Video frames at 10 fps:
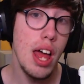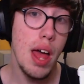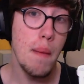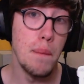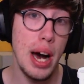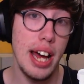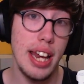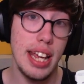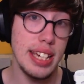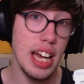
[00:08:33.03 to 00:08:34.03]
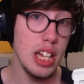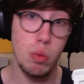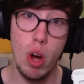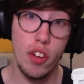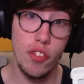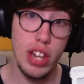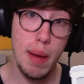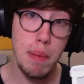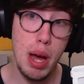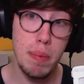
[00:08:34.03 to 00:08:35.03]
but it does work for that
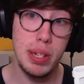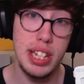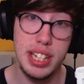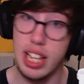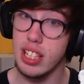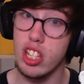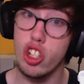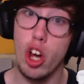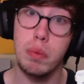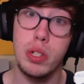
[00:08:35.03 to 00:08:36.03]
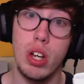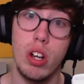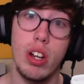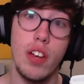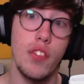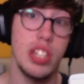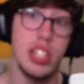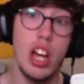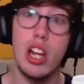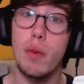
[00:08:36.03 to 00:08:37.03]
purpose. It does the job. So if it's
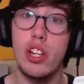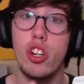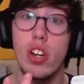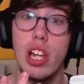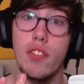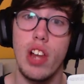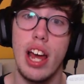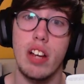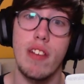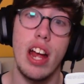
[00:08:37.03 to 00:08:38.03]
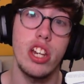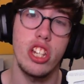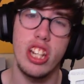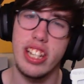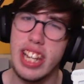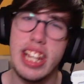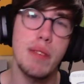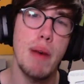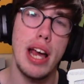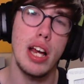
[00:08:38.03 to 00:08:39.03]
the only one you got left lying around and you need to
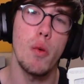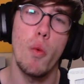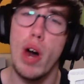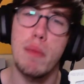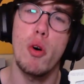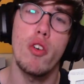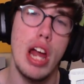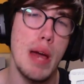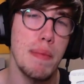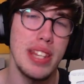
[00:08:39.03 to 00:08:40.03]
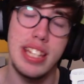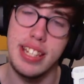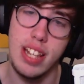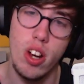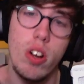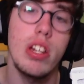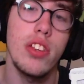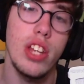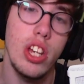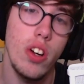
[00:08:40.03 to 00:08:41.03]
mic up one more amp and this is the only
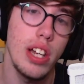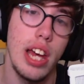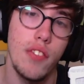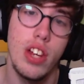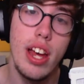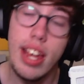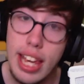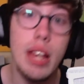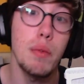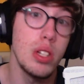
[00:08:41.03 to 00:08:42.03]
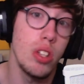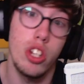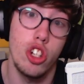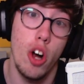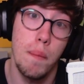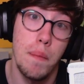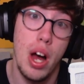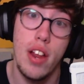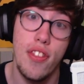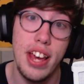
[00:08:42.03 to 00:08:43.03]
thing you got left, it will do the job.
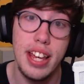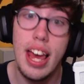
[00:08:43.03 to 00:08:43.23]
I think